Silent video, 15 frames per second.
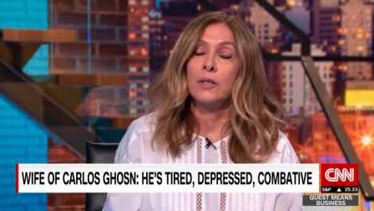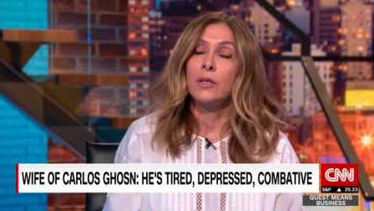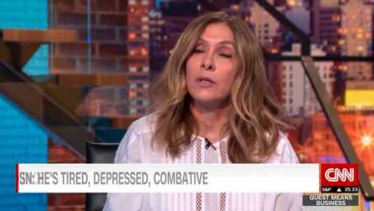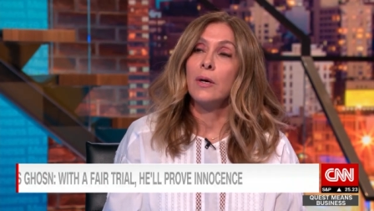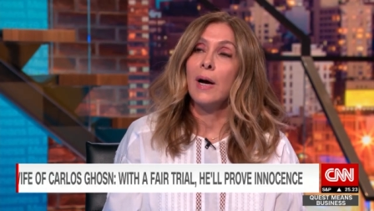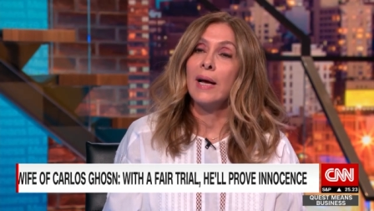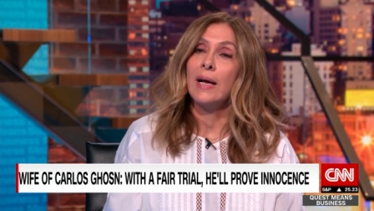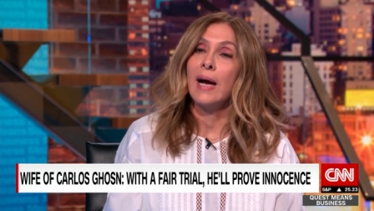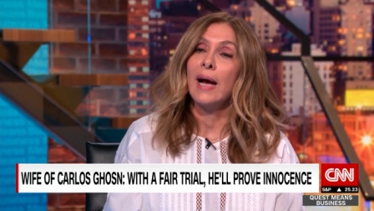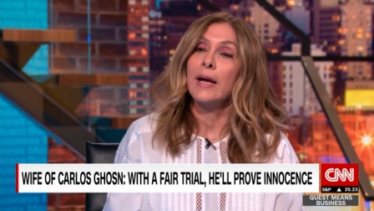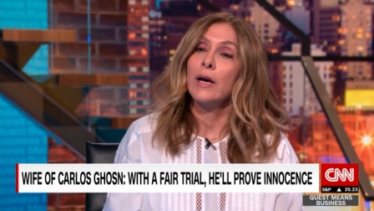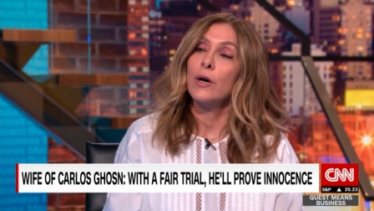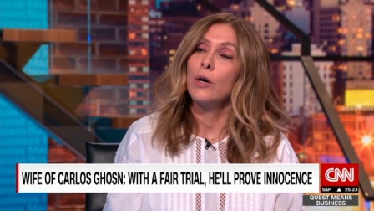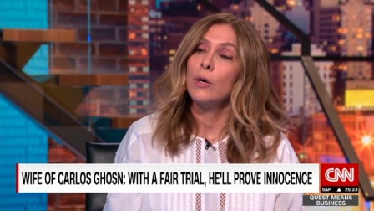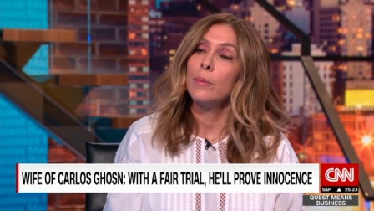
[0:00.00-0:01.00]
You know, I,
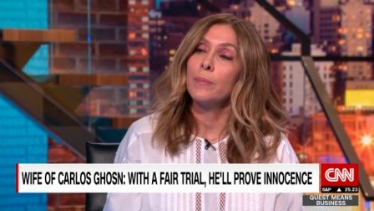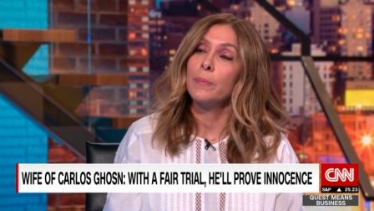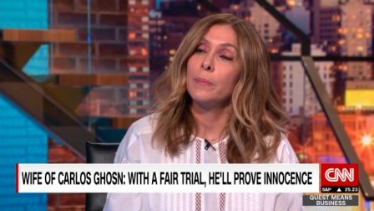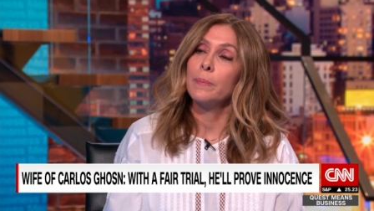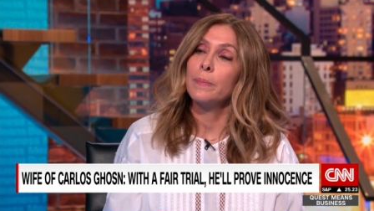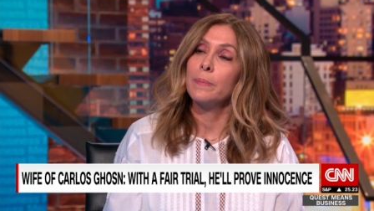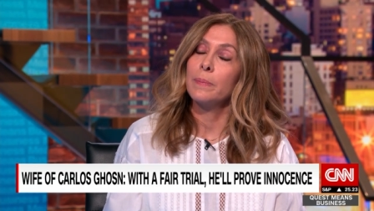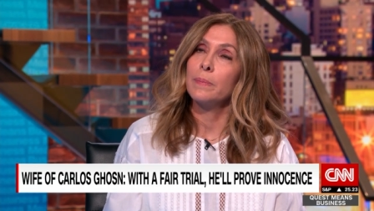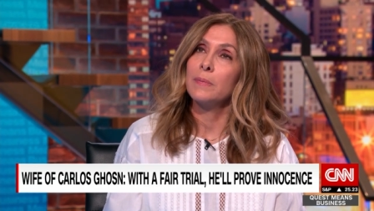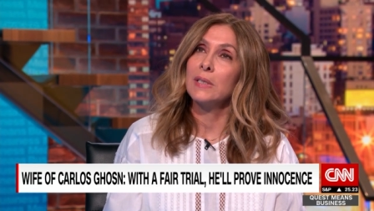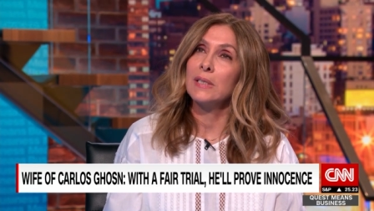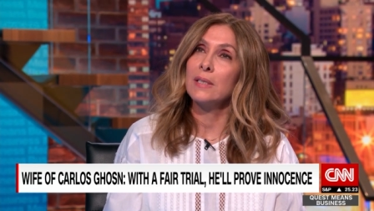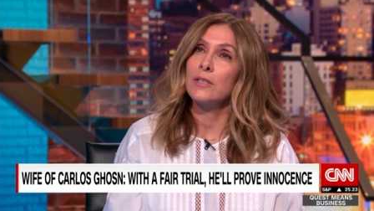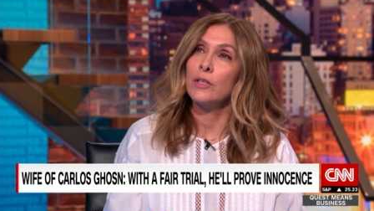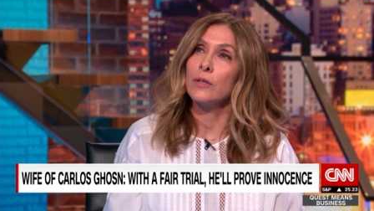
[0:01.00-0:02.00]
I hope
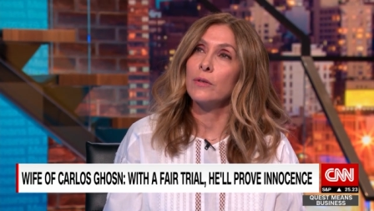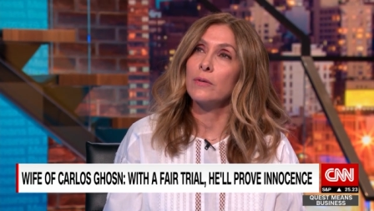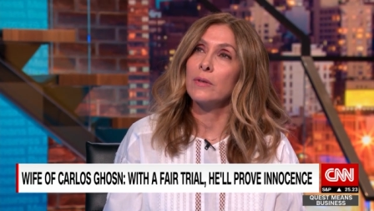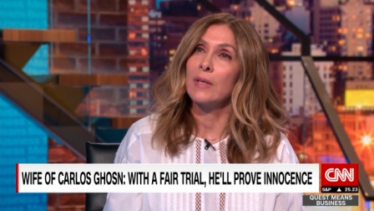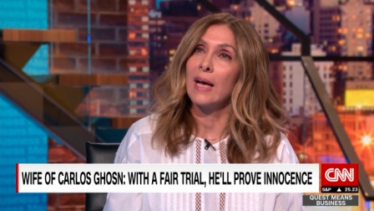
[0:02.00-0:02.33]
this, you know,